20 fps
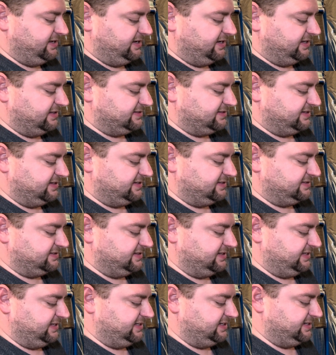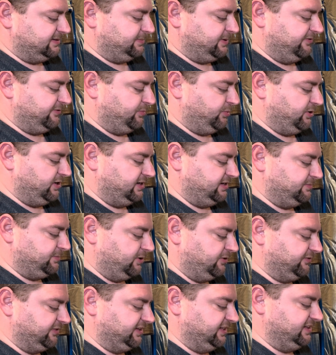it says the pivot point
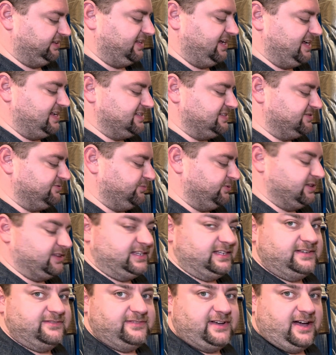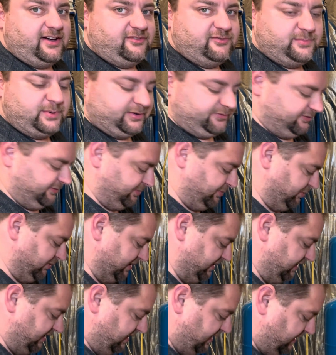perfectly aligns with the valve pivot point.